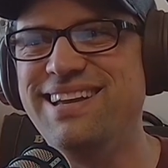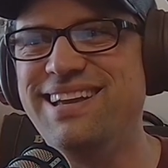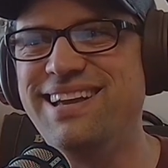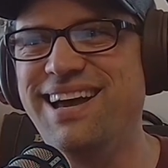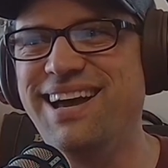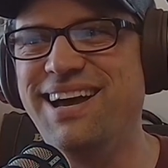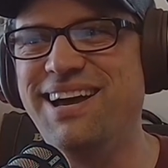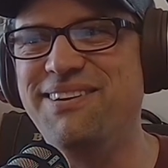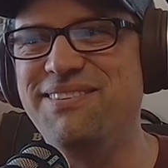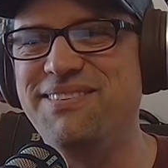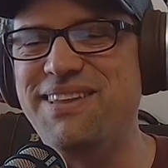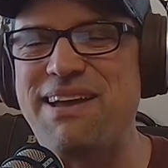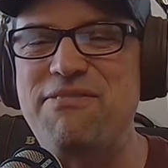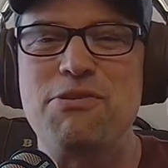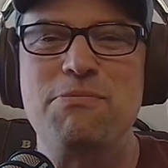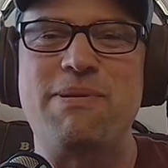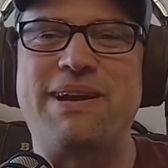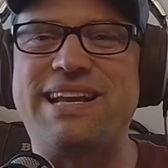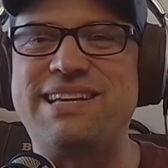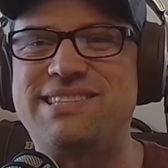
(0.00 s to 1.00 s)

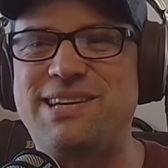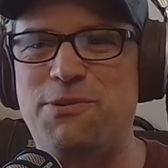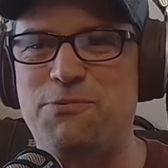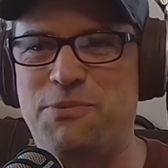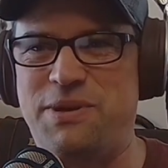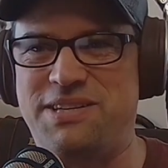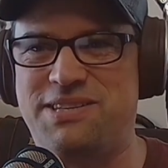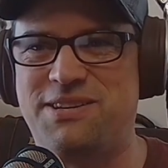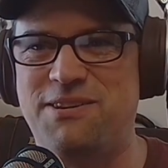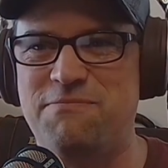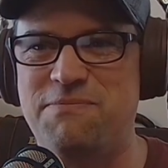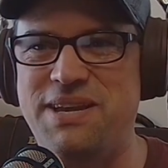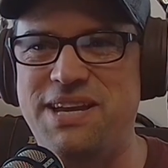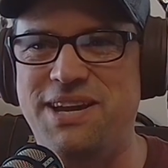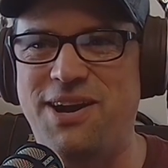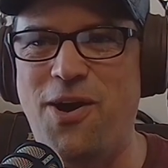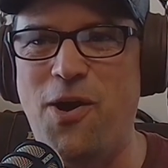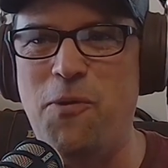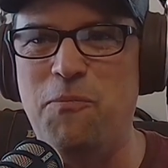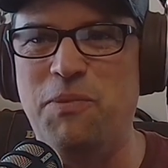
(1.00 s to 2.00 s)
everybody's at risk of
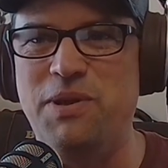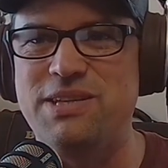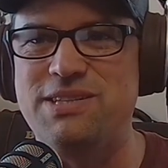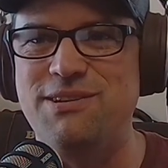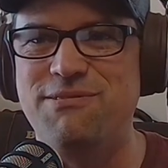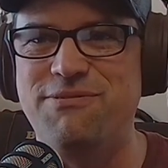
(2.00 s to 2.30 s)
being homeless.